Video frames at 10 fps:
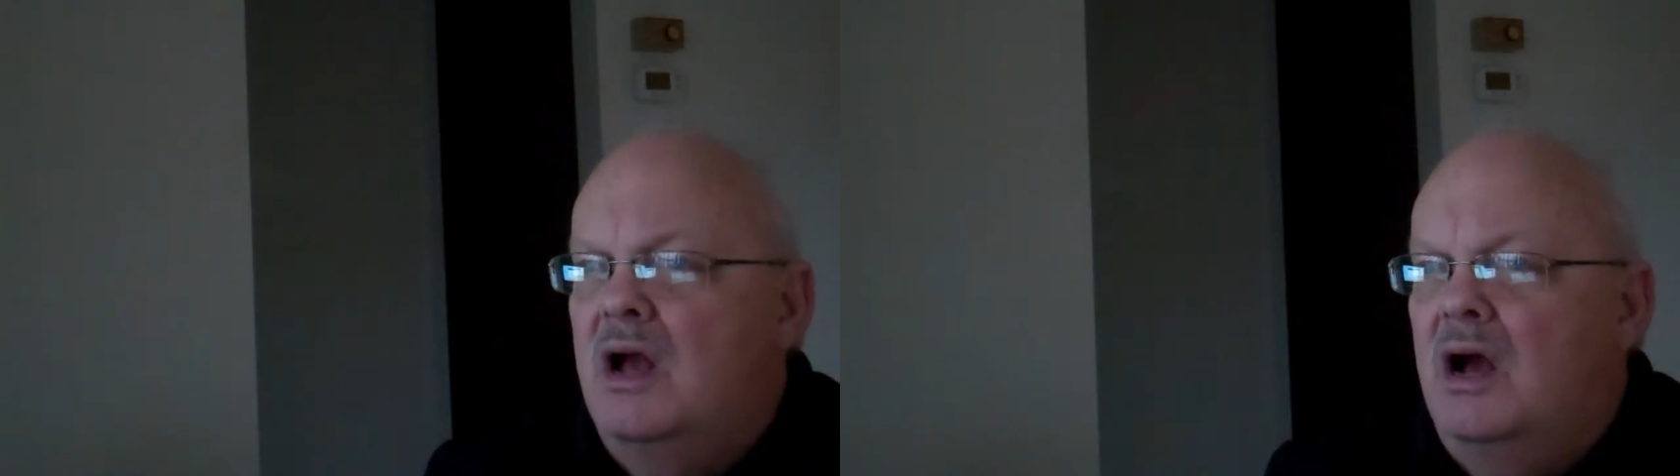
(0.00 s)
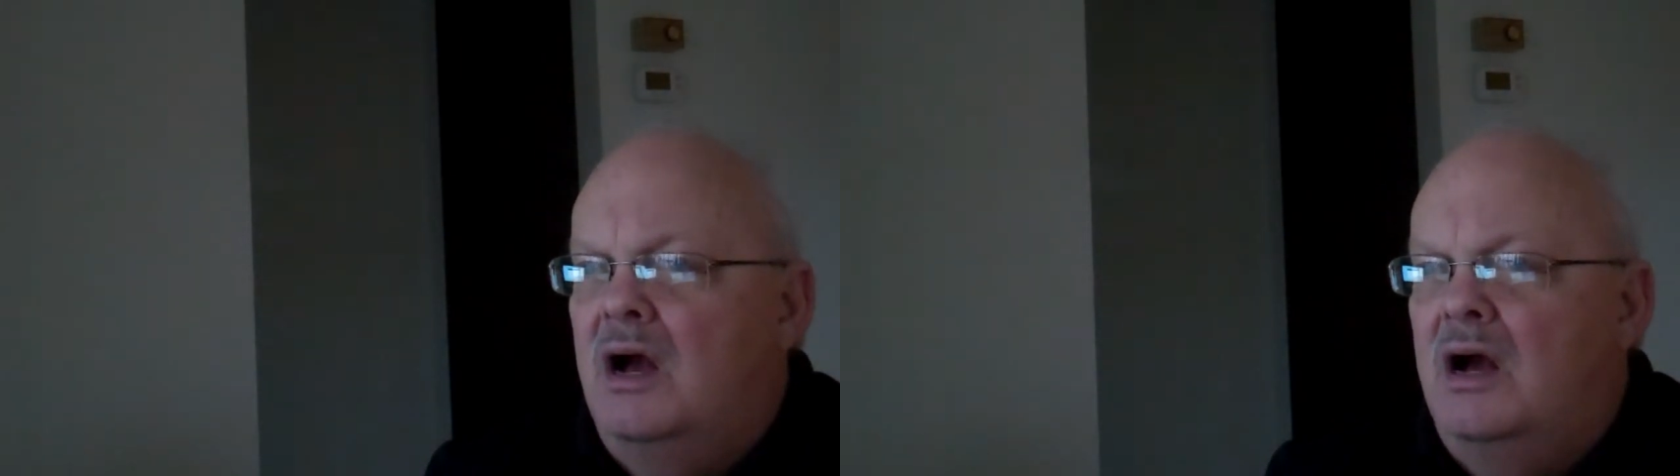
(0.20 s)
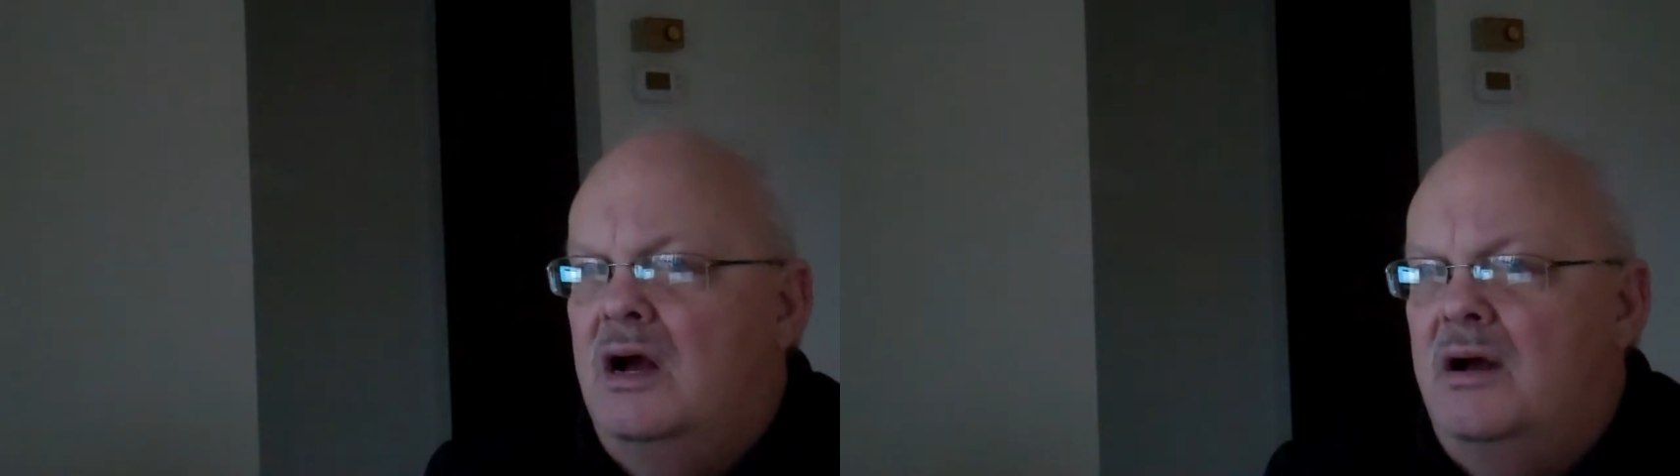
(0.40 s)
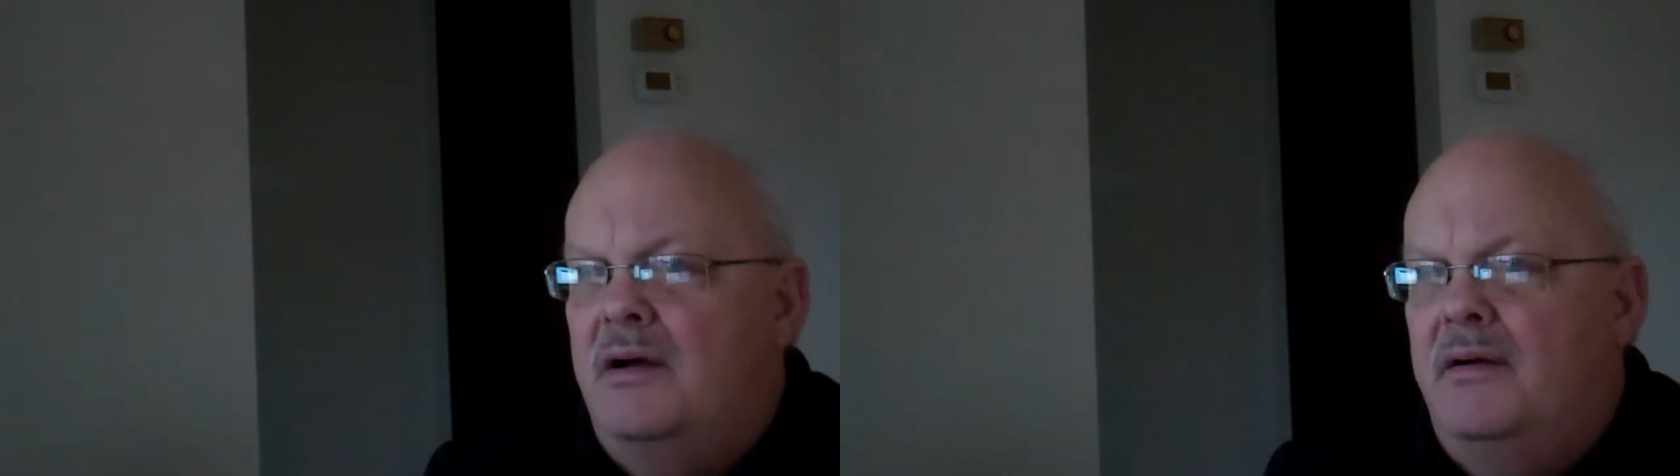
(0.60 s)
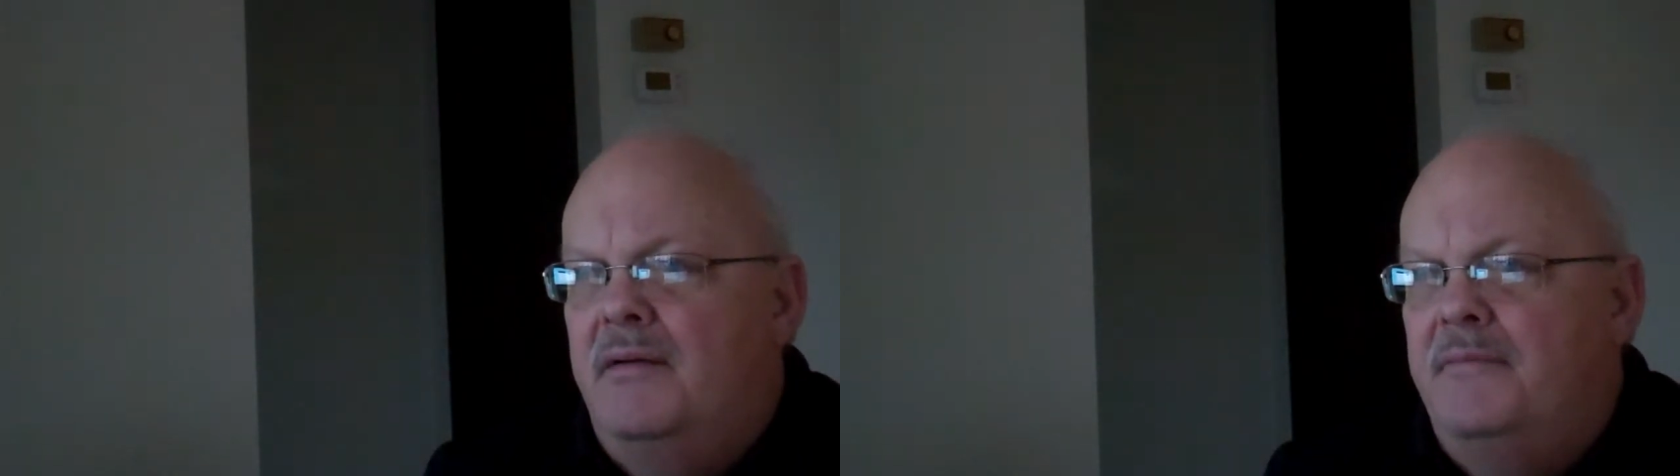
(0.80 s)

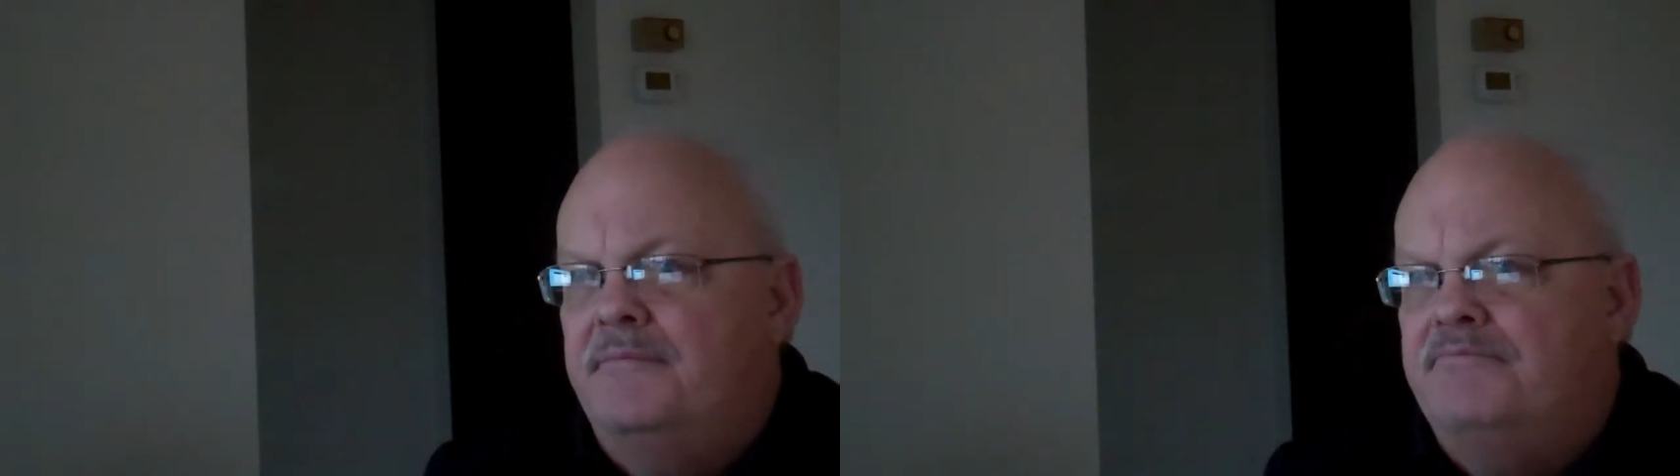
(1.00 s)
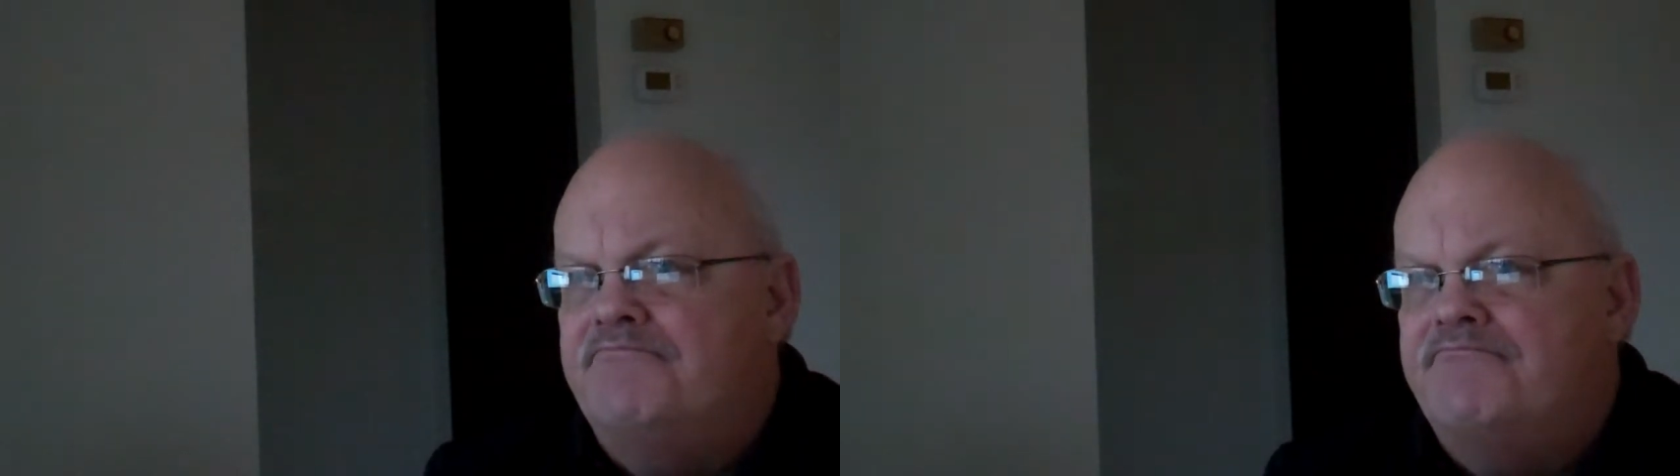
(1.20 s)
um,